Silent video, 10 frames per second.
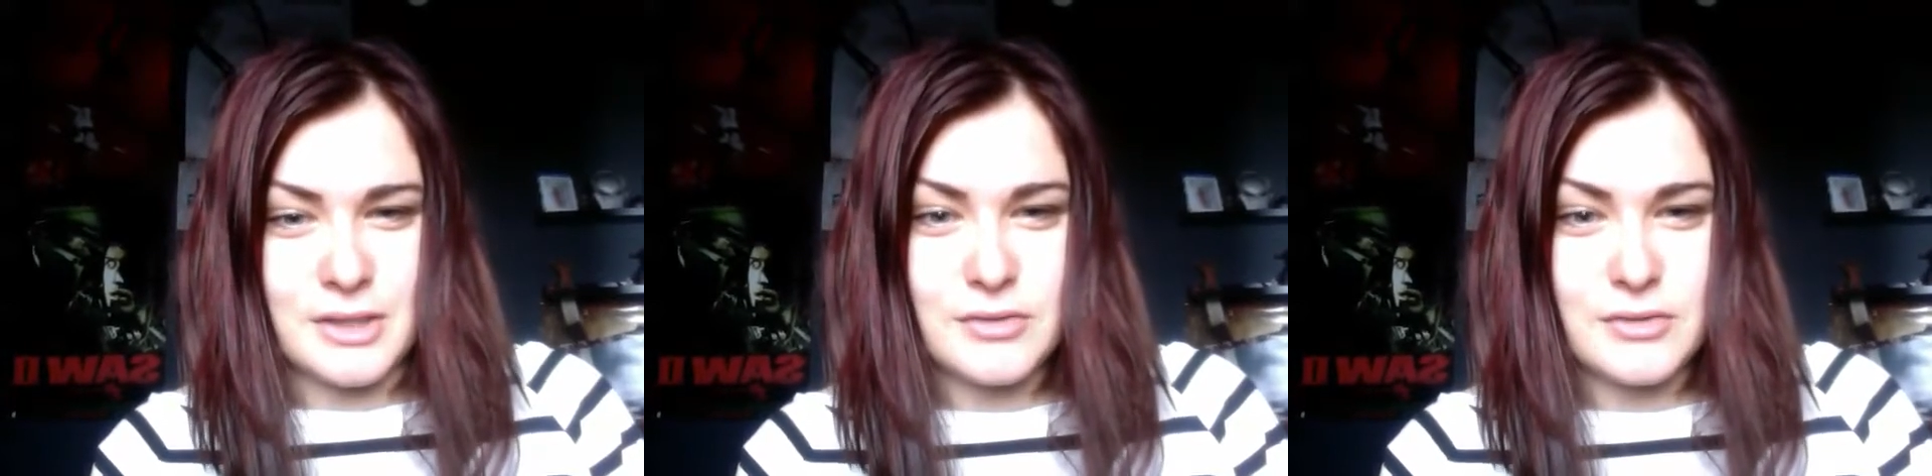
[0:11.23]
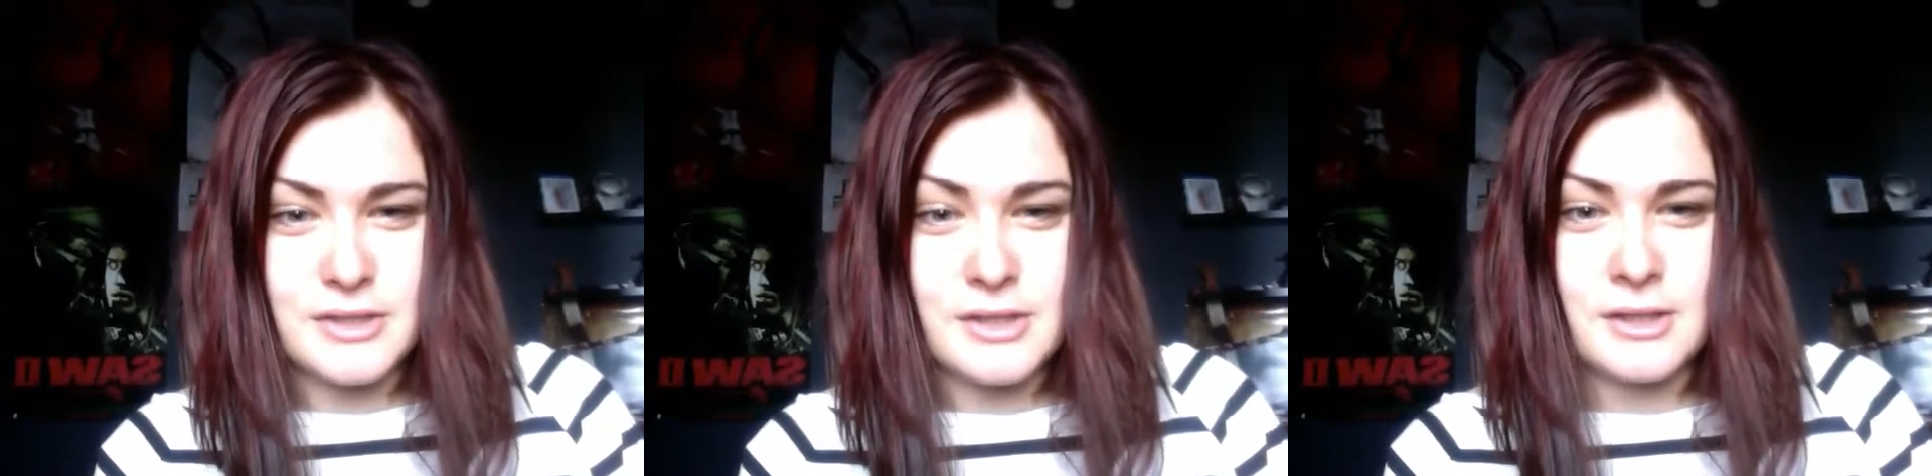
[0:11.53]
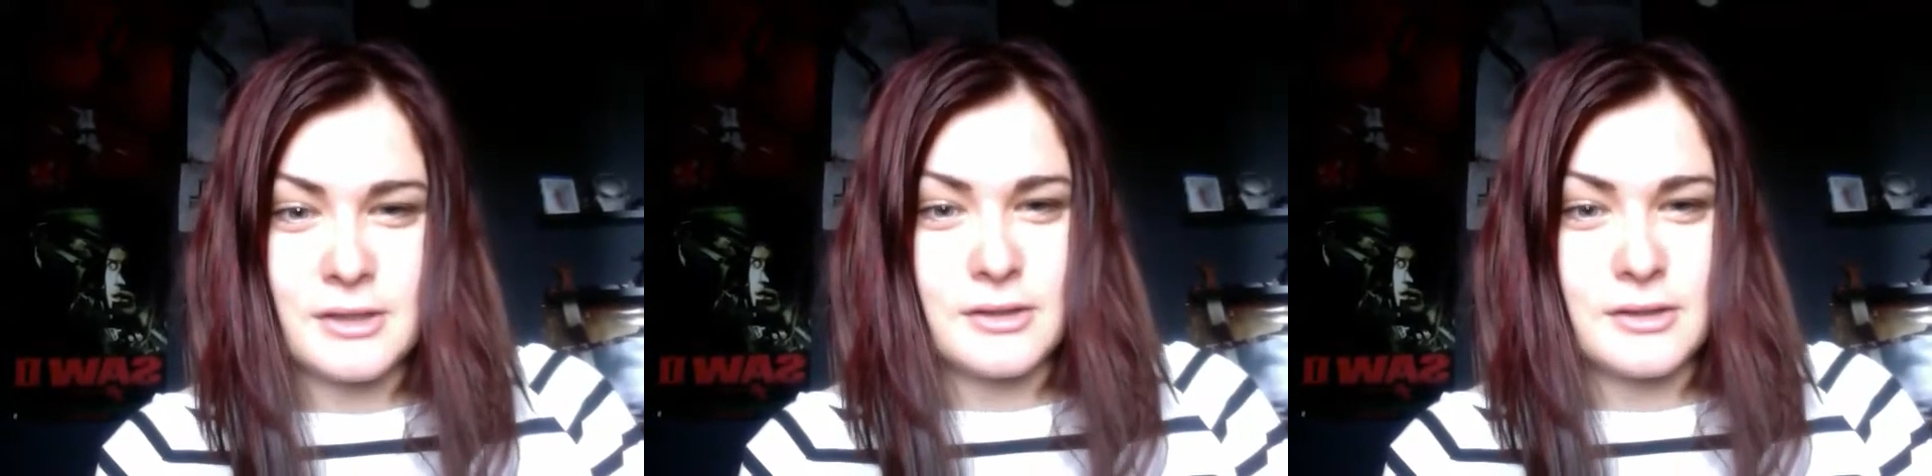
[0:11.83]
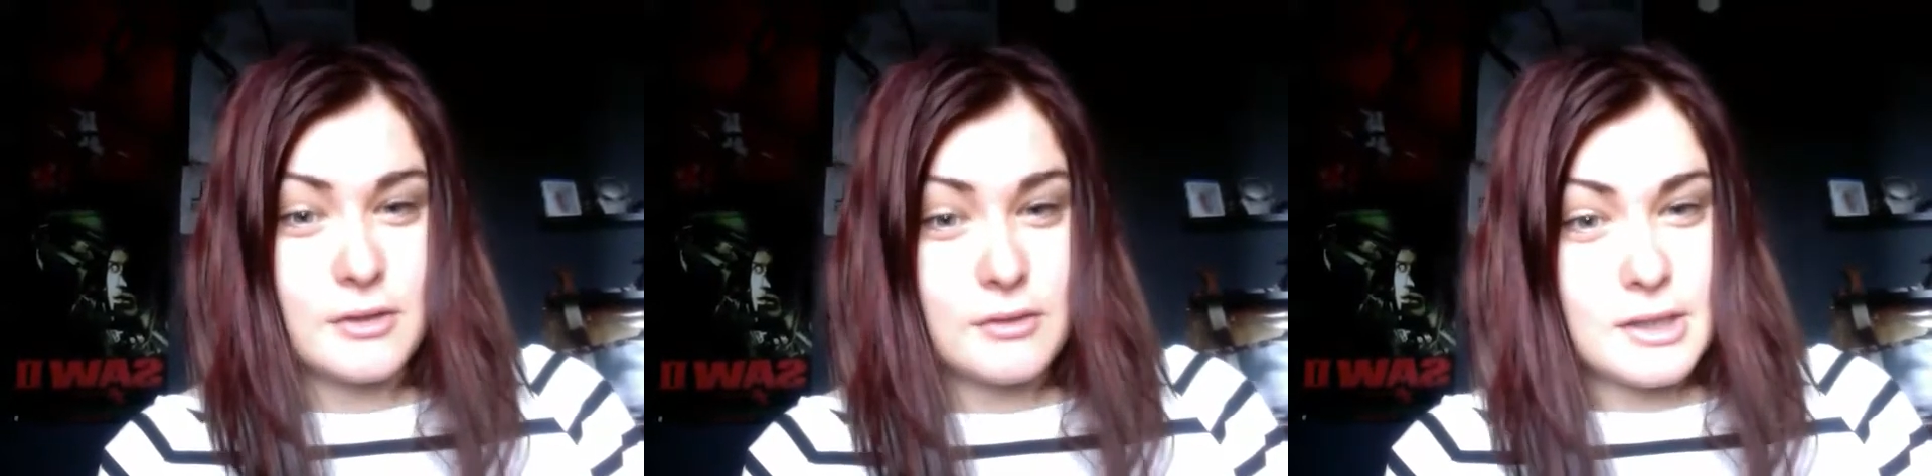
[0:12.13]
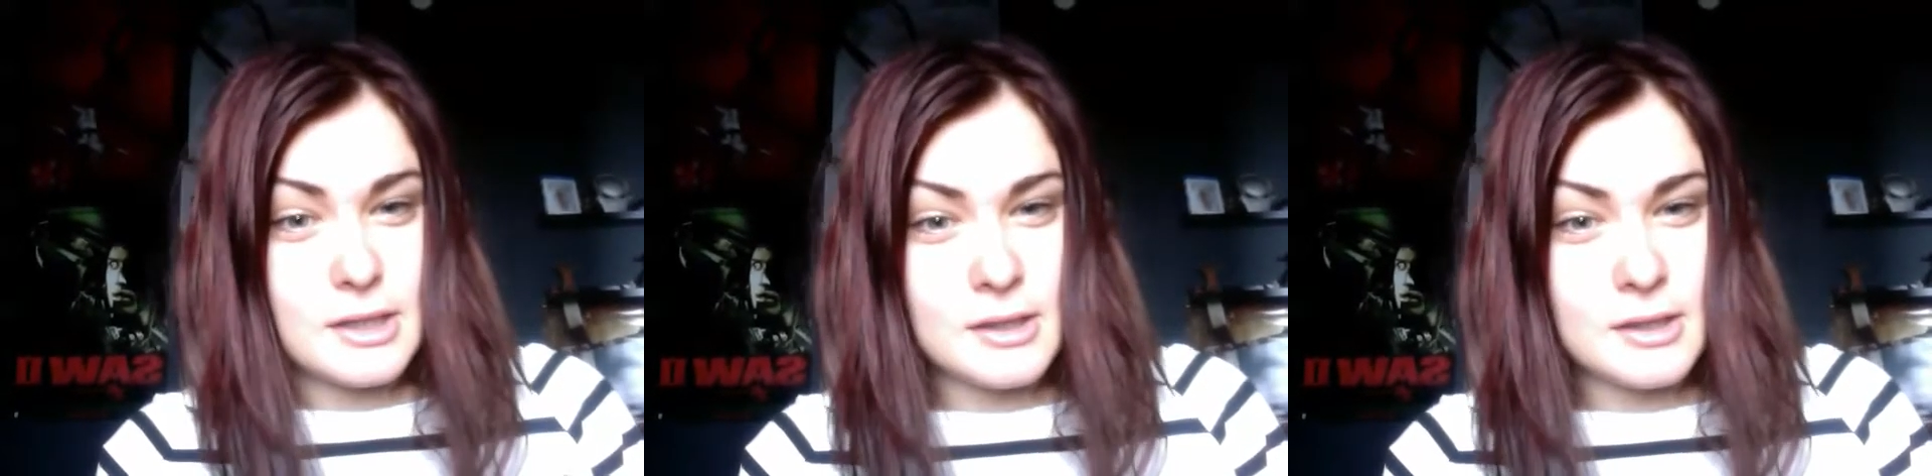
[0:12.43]
interested in
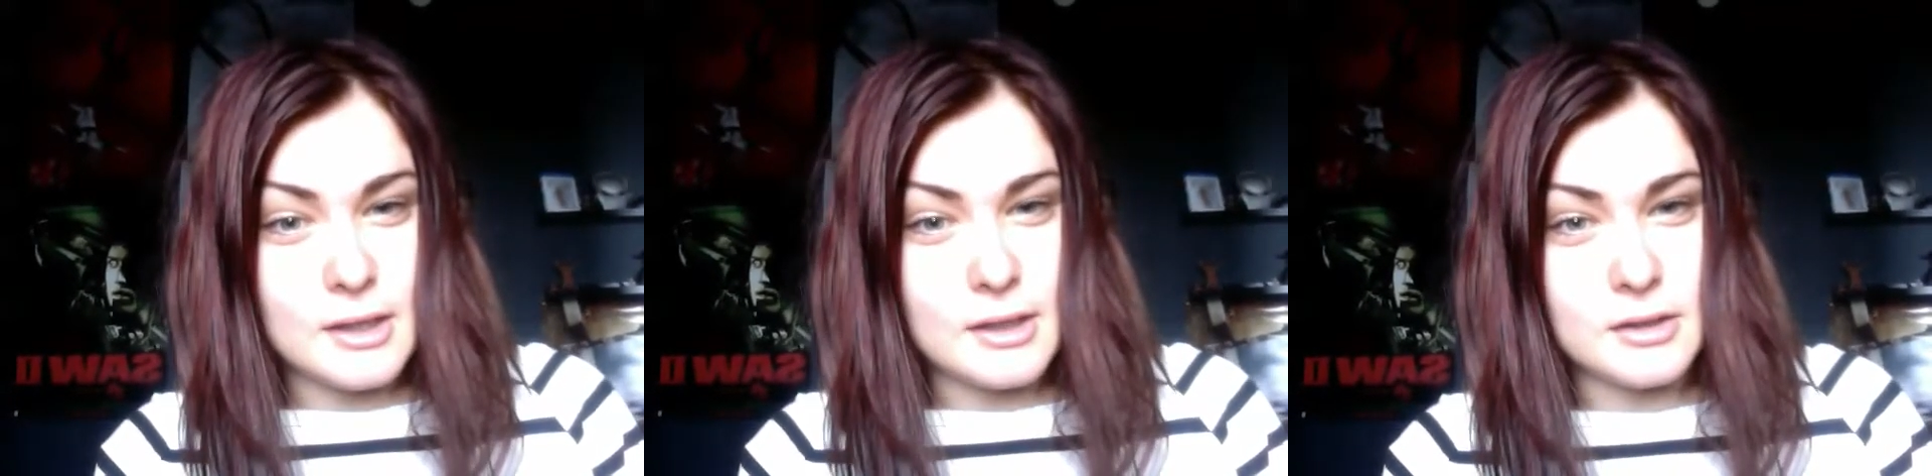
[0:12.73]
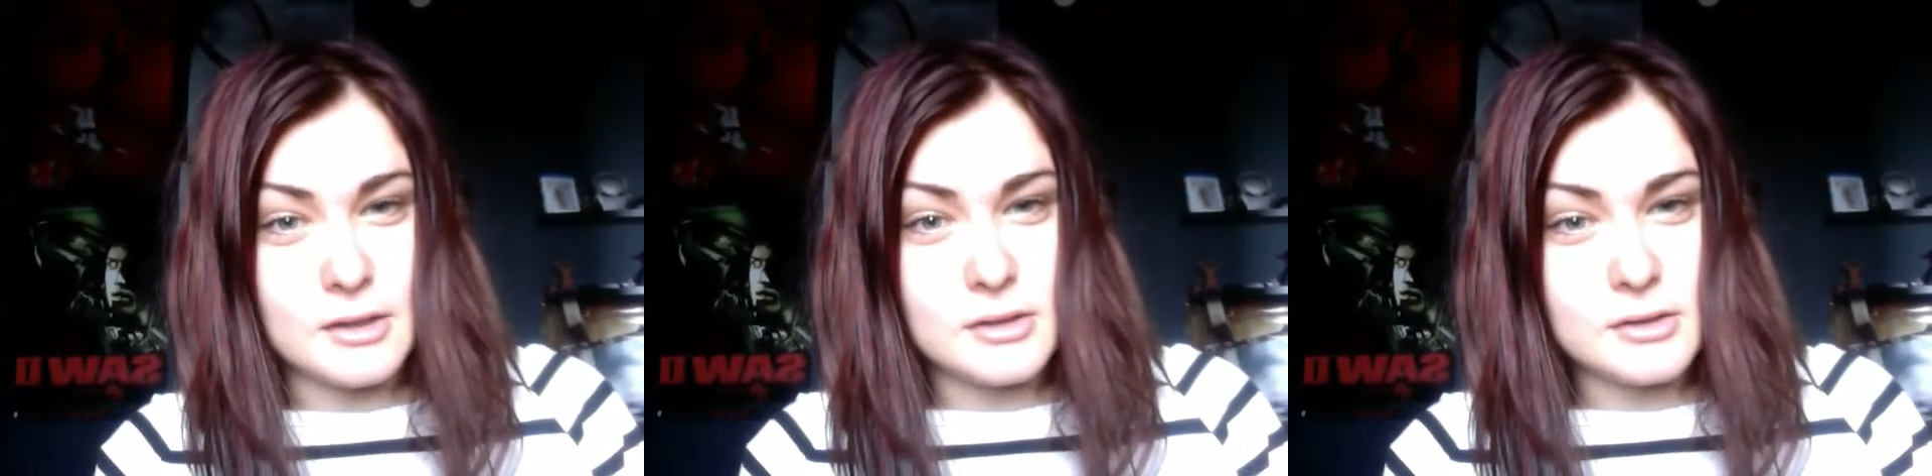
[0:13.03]
donating and